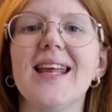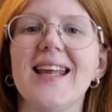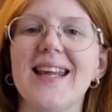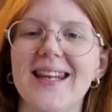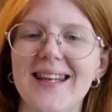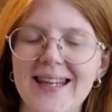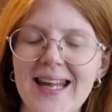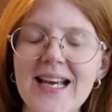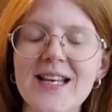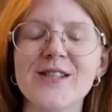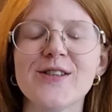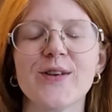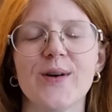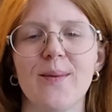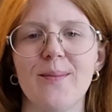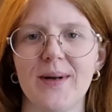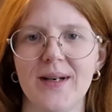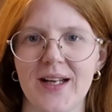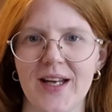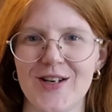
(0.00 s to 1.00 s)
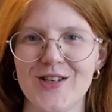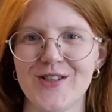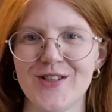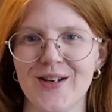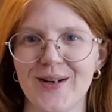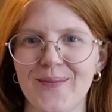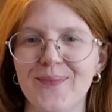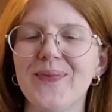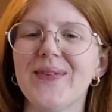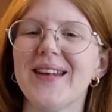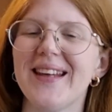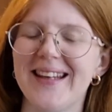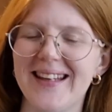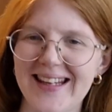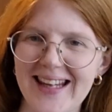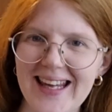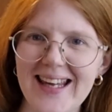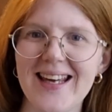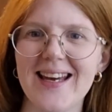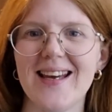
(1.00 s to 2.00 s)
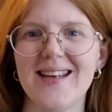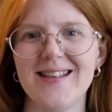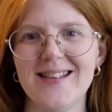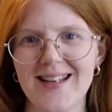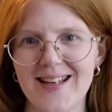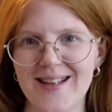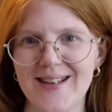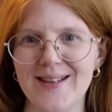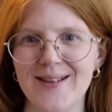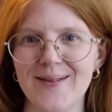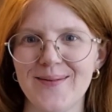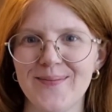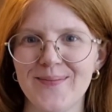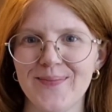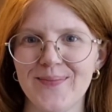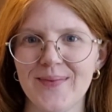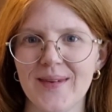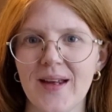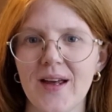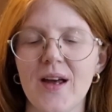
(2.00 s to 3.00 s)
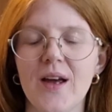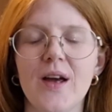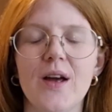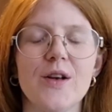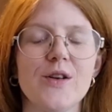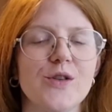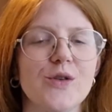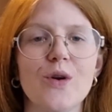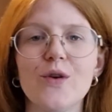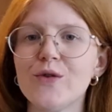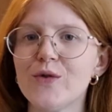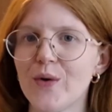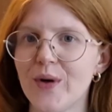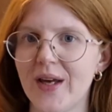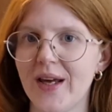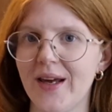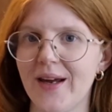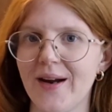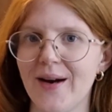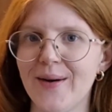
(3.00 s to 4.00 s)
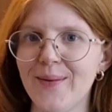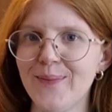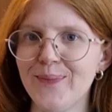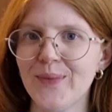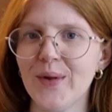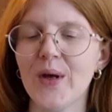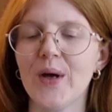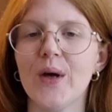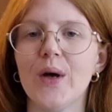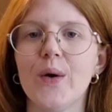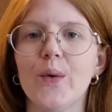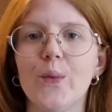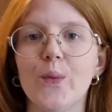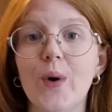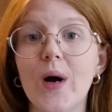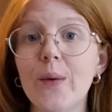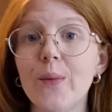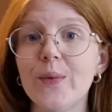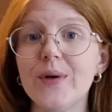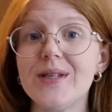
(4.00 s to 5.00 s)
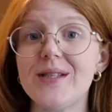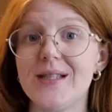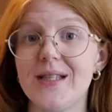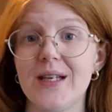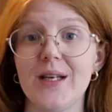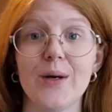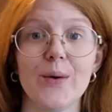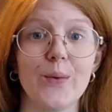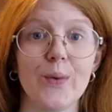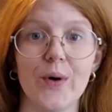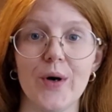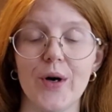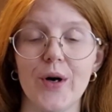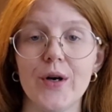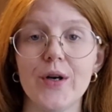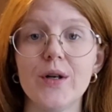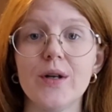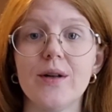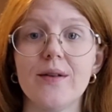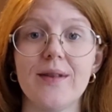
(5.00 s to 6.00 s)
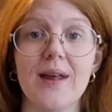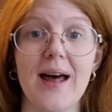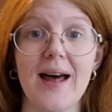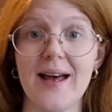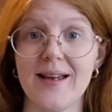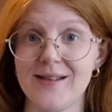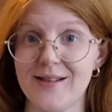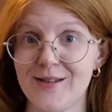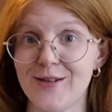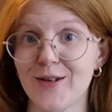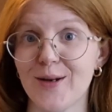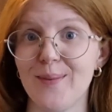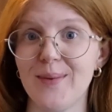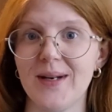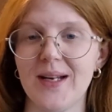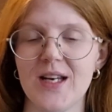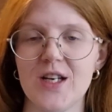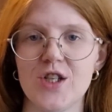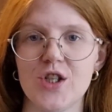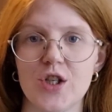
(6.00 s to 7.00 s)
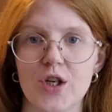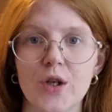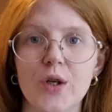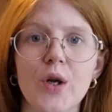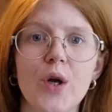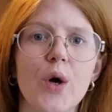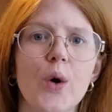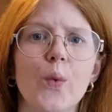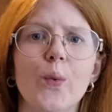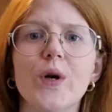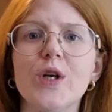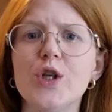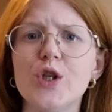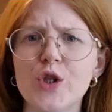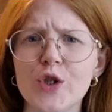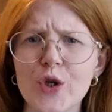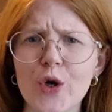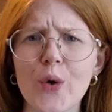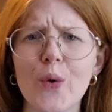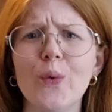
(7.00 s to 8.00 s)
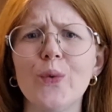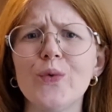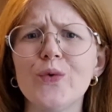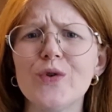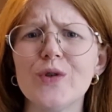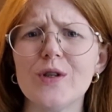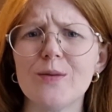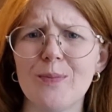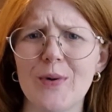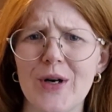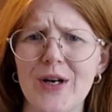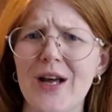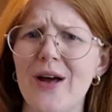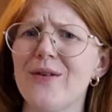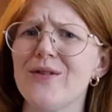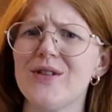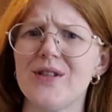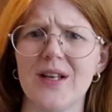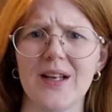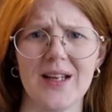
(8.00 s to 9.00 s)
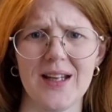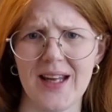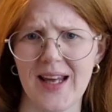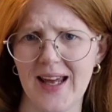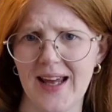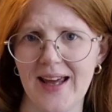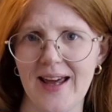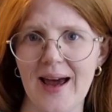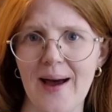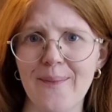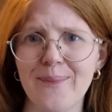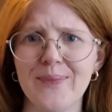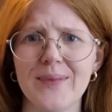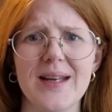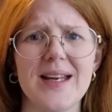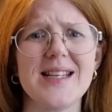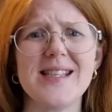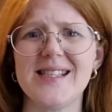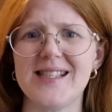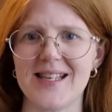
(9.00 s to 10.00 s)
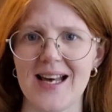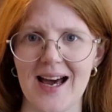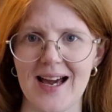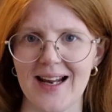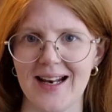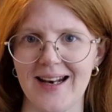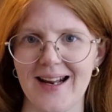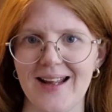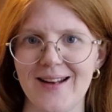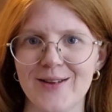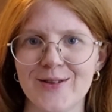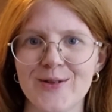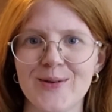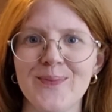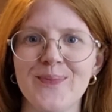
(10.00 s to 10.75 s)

Next combination, GJ. So also here, when we see a word that has this combination, we don't pronounce the G. It's silent.